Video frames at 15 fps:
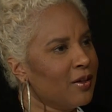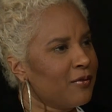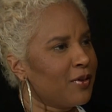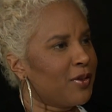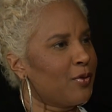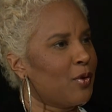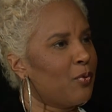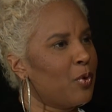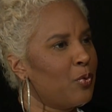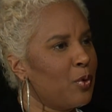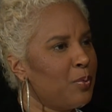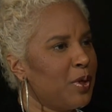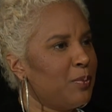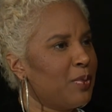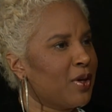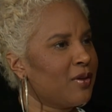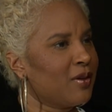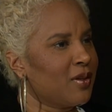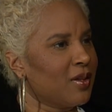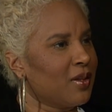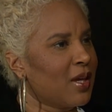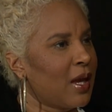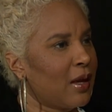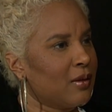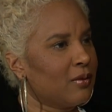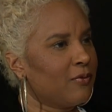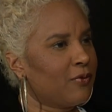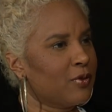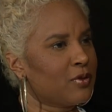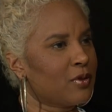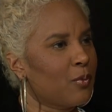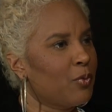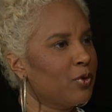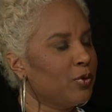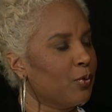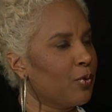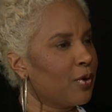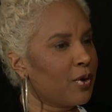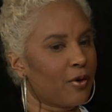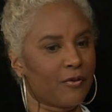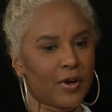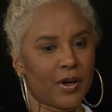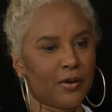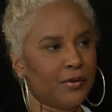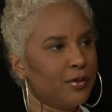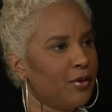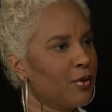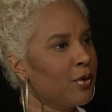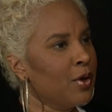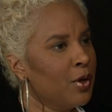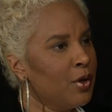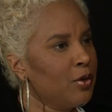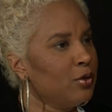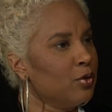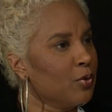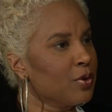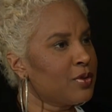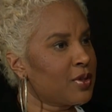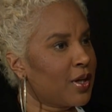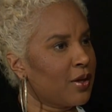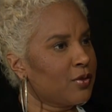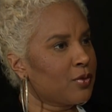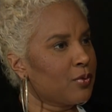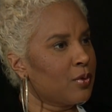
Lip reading: thought what would be better than that for someone to work around your schedule,